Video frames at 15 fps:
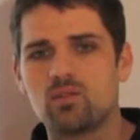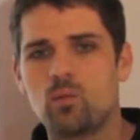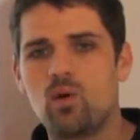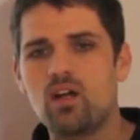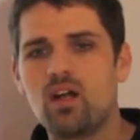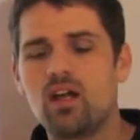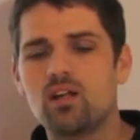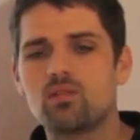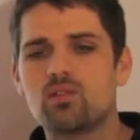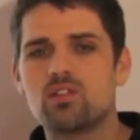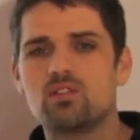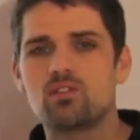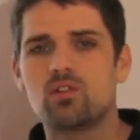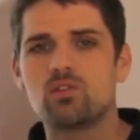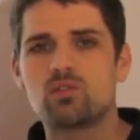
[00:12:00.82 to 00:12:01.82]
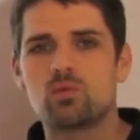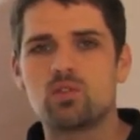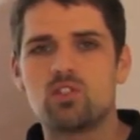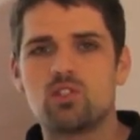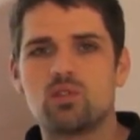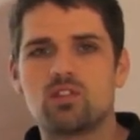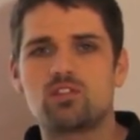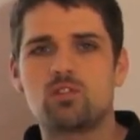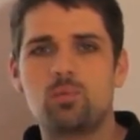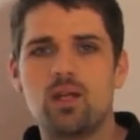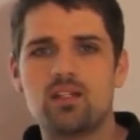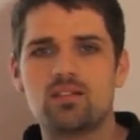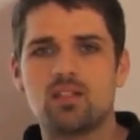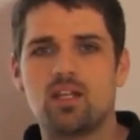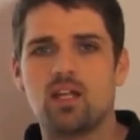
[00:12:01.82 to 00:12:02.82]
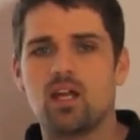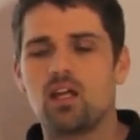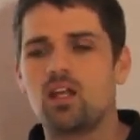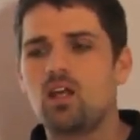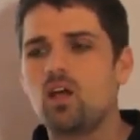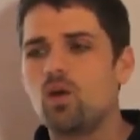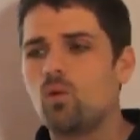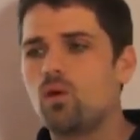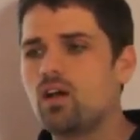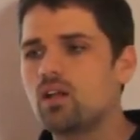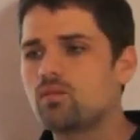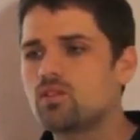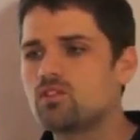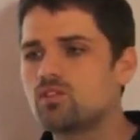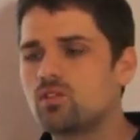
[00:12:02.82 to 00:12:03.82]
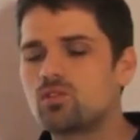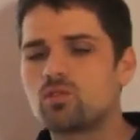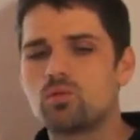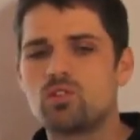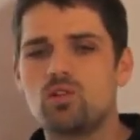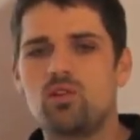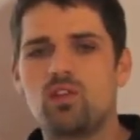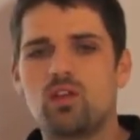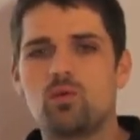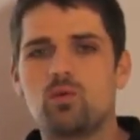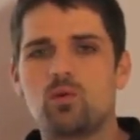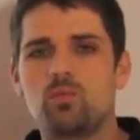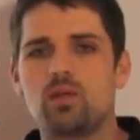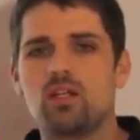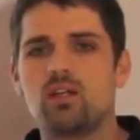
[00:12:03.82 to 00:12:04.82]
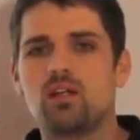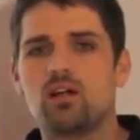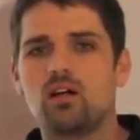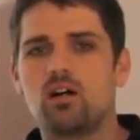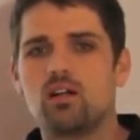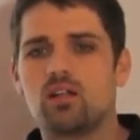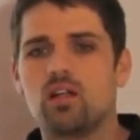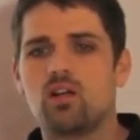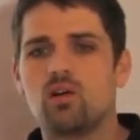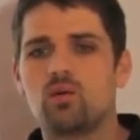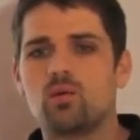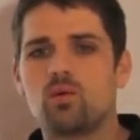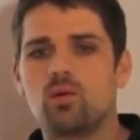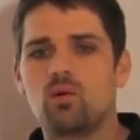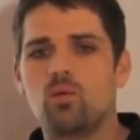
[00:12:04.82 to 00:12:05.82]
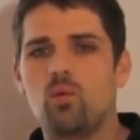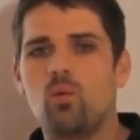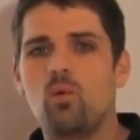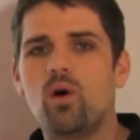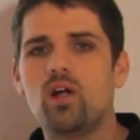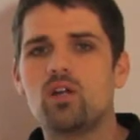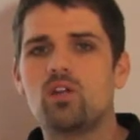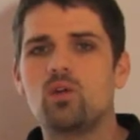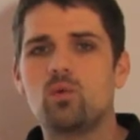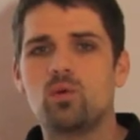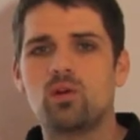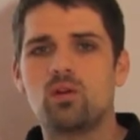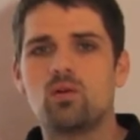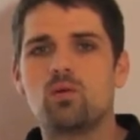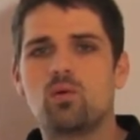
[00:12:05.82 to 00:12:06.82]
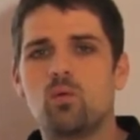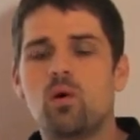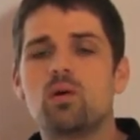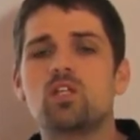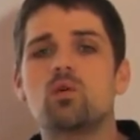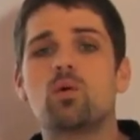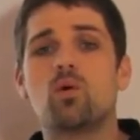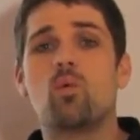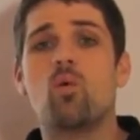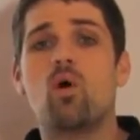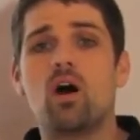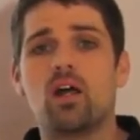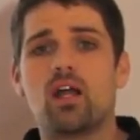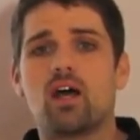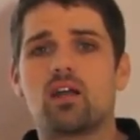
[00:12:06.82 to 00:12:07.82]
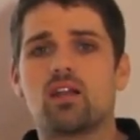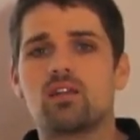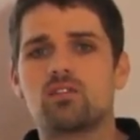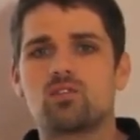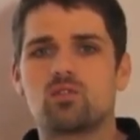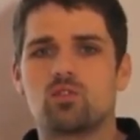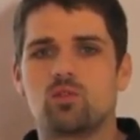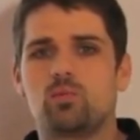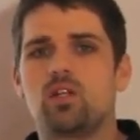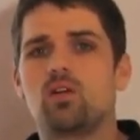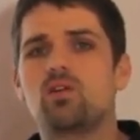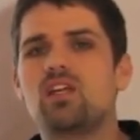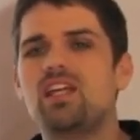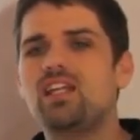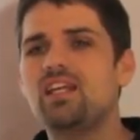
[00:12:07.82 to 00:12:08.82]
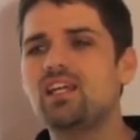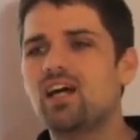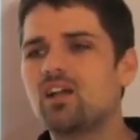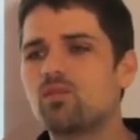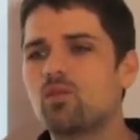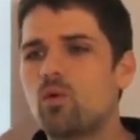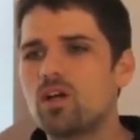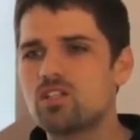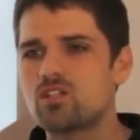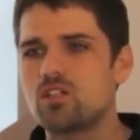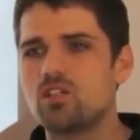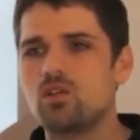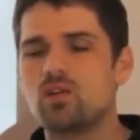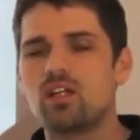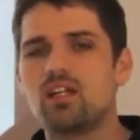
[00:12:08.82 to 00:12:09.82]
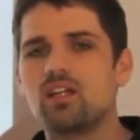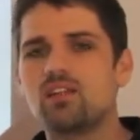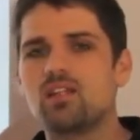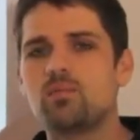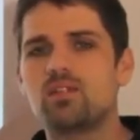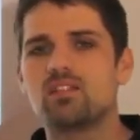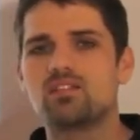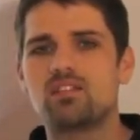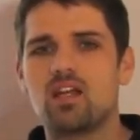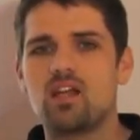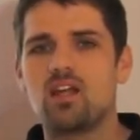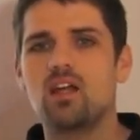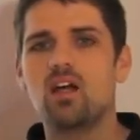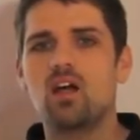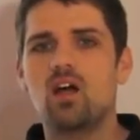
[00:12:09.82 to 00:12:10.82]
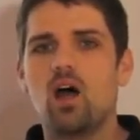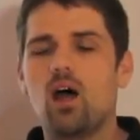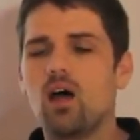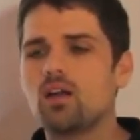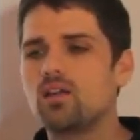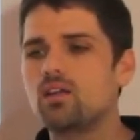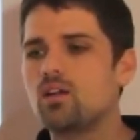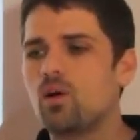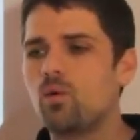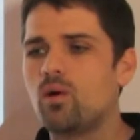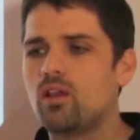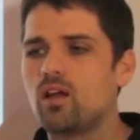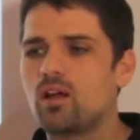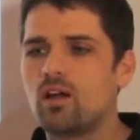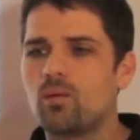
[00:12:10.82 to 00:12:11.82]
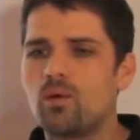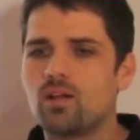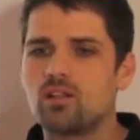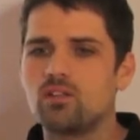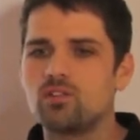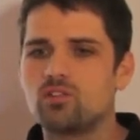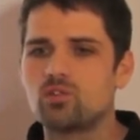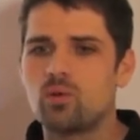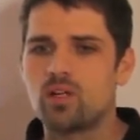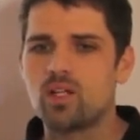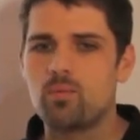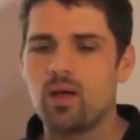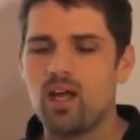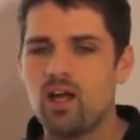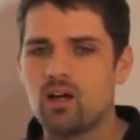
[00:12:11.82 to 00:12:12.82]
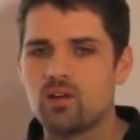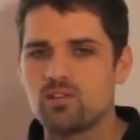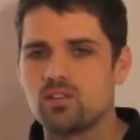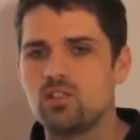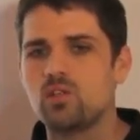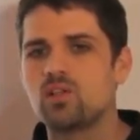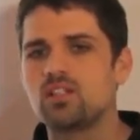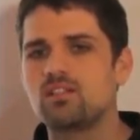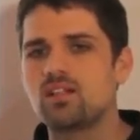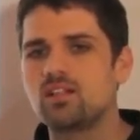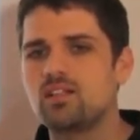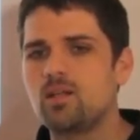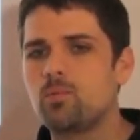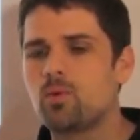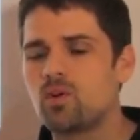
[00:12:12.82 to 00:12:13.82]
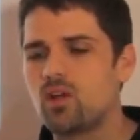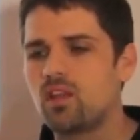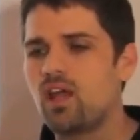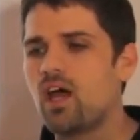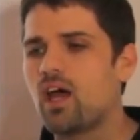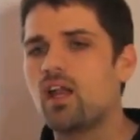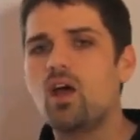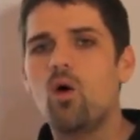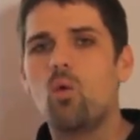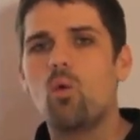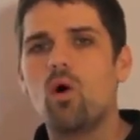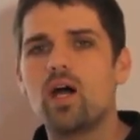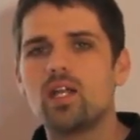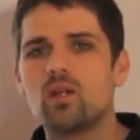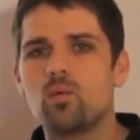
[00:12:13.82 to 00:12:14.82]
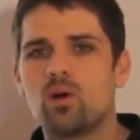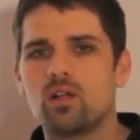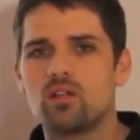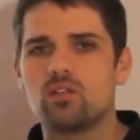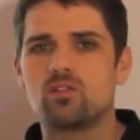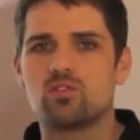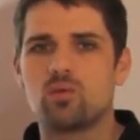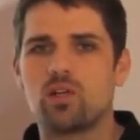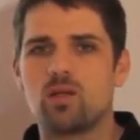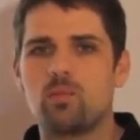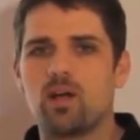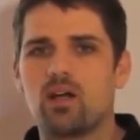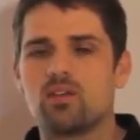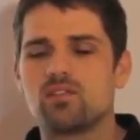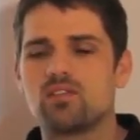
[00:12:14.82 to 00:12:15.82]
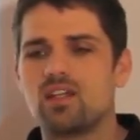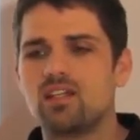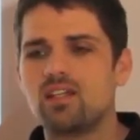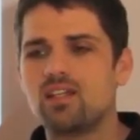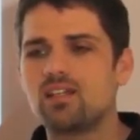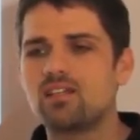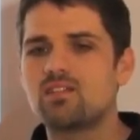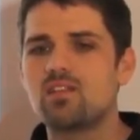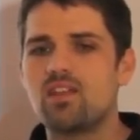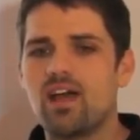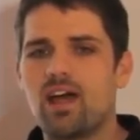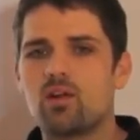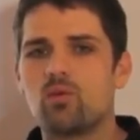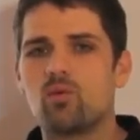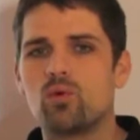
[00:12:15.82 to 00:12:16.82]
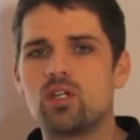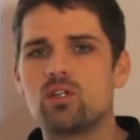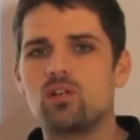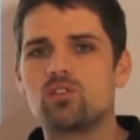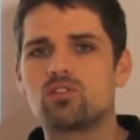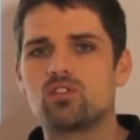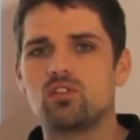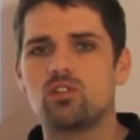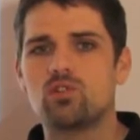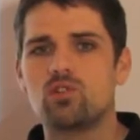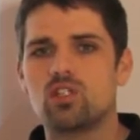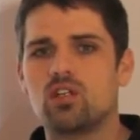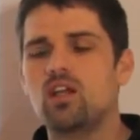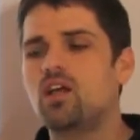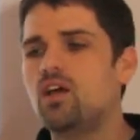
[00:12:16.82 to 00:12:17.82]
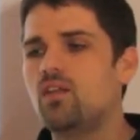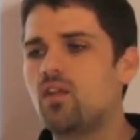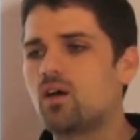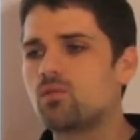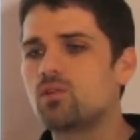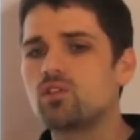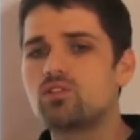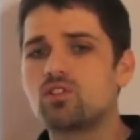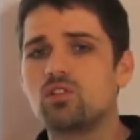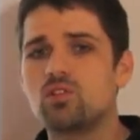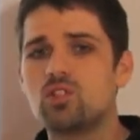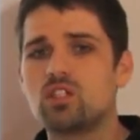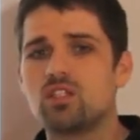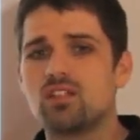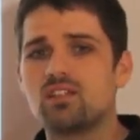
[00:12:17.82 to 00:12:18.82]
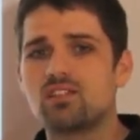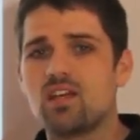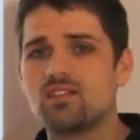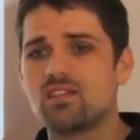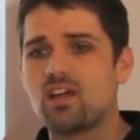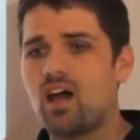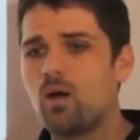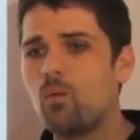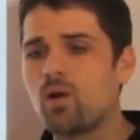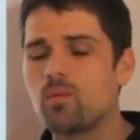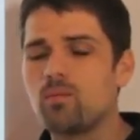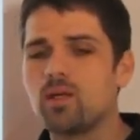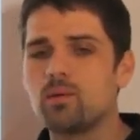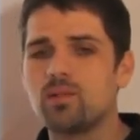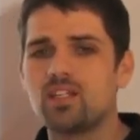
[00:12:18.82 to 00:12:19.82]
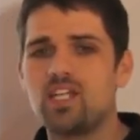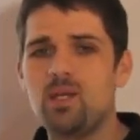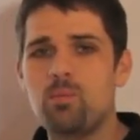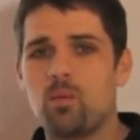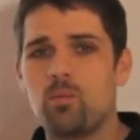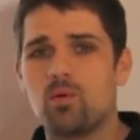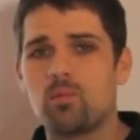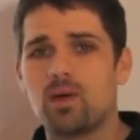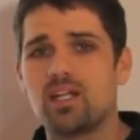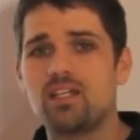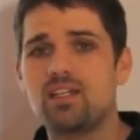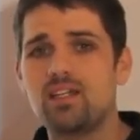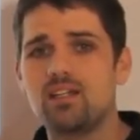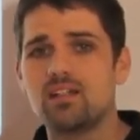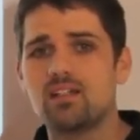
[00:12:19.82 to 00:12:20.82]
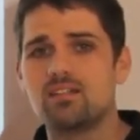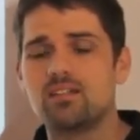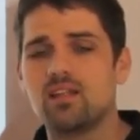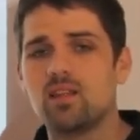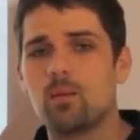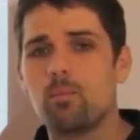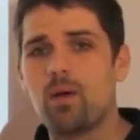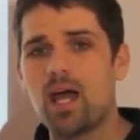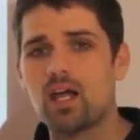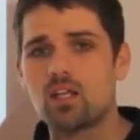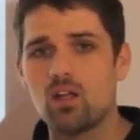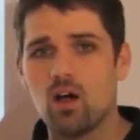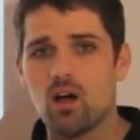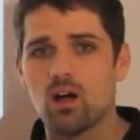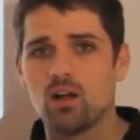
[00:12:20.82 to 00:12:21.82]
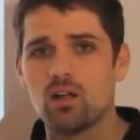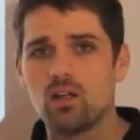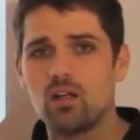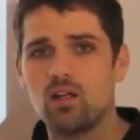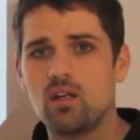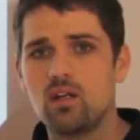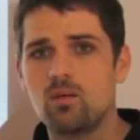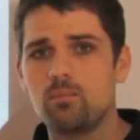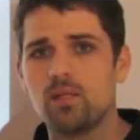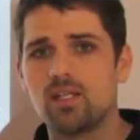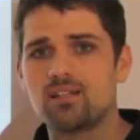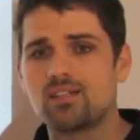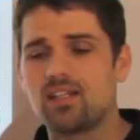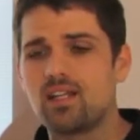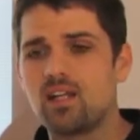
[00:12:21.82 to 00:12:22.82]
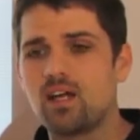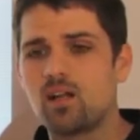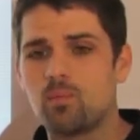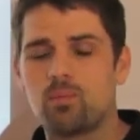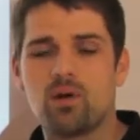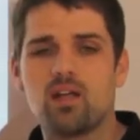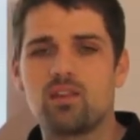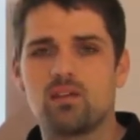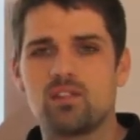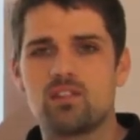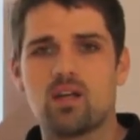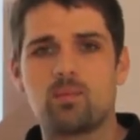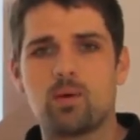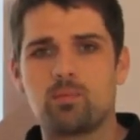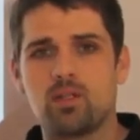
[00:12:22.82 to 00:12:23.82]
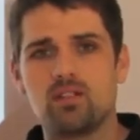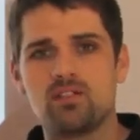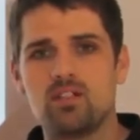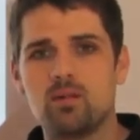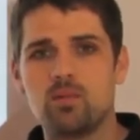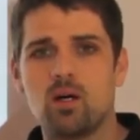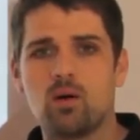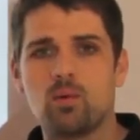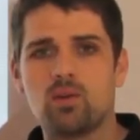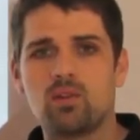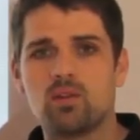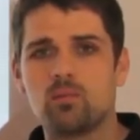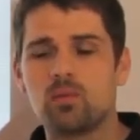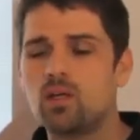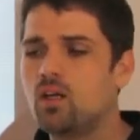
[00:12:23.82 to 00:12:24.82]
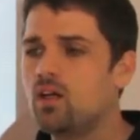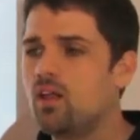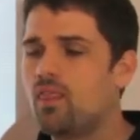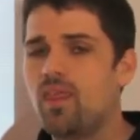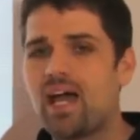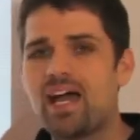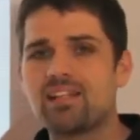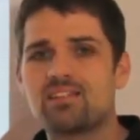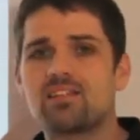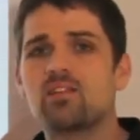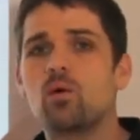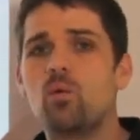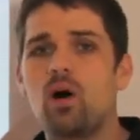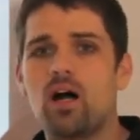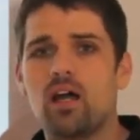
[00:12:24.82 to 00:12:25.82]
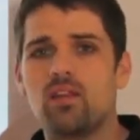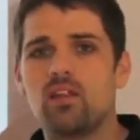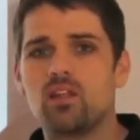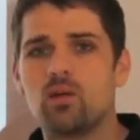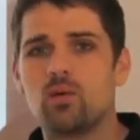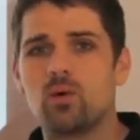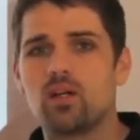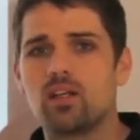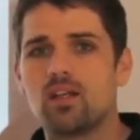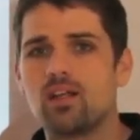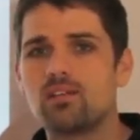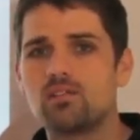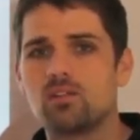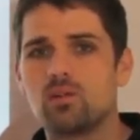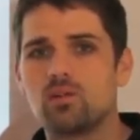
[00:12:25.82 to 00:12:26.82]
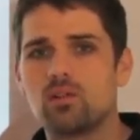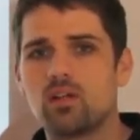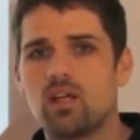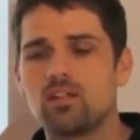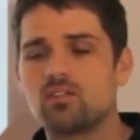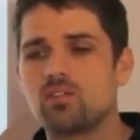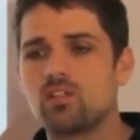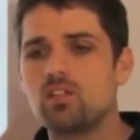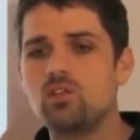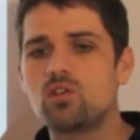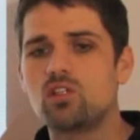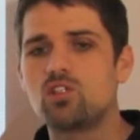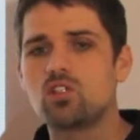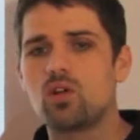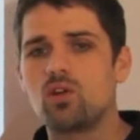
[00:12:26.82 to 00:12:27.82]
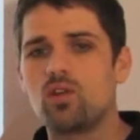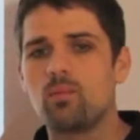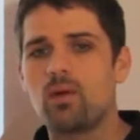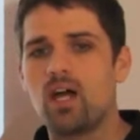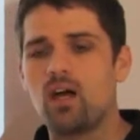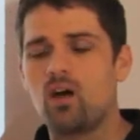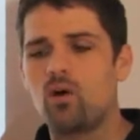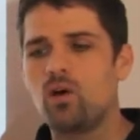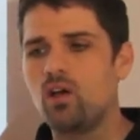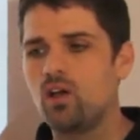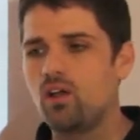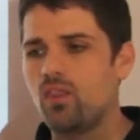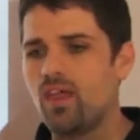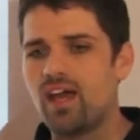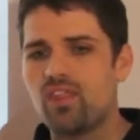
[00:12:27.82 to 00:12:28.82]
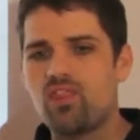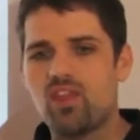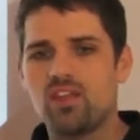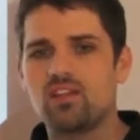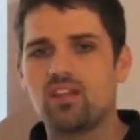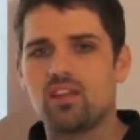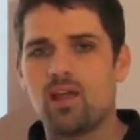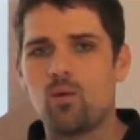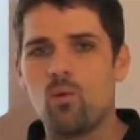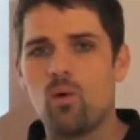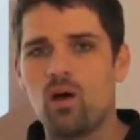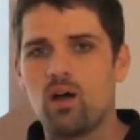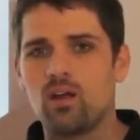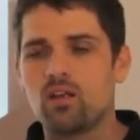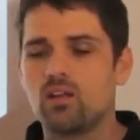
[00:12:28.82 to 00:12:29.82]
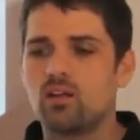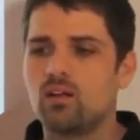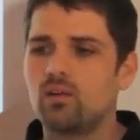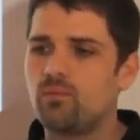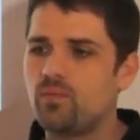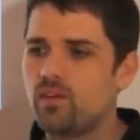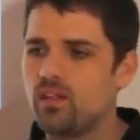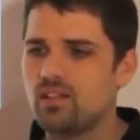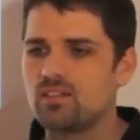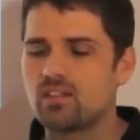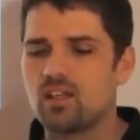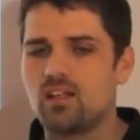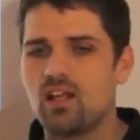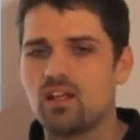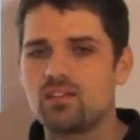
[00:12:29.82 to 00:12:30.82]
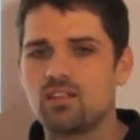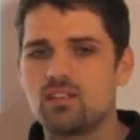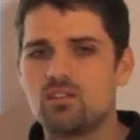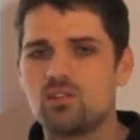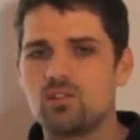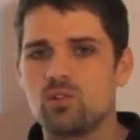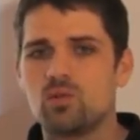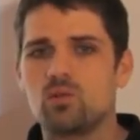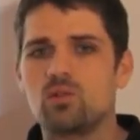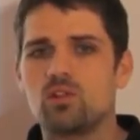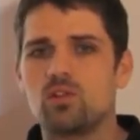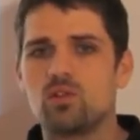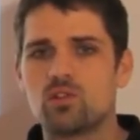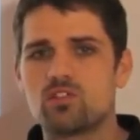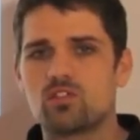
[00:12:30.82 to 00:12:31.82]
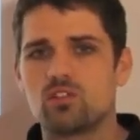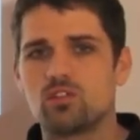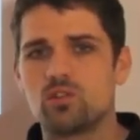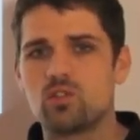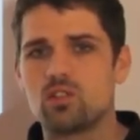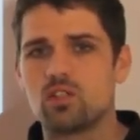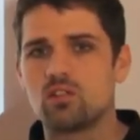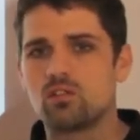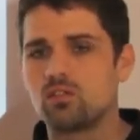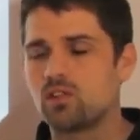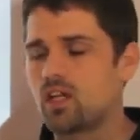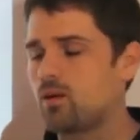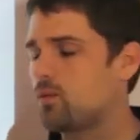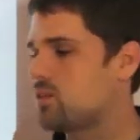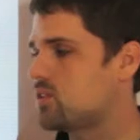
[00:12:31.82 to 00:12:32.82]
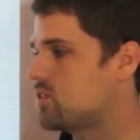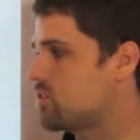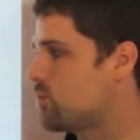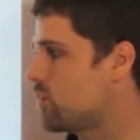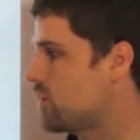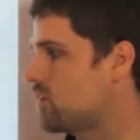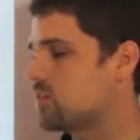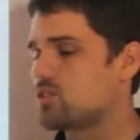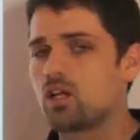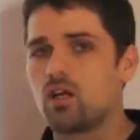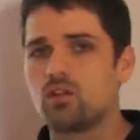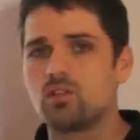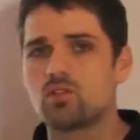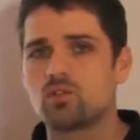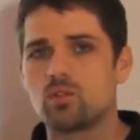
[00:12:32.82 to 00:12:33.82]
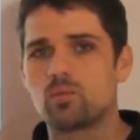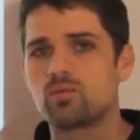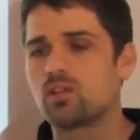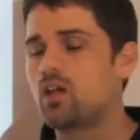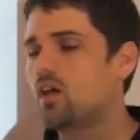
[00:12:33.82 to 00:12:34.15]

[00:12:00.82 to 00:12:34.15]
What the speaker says: What kind of results would you expect to get? What kind of results would you think would be, what you would want out of this group? Any kind of question you can get them to say, well, I want to lose 20 pounds, and you can dig deeper into that. Why do you want to lose 20 pounds? And get to that real solution. That real solution that says, I want to be able to keep up with my kids in the backyard because I get out of breath every time I play t-ball with them. That's the why that you want to get to. Okay, so then you can show them how that thing that they want is connected to your solution, okay, which is one of your challenge groups.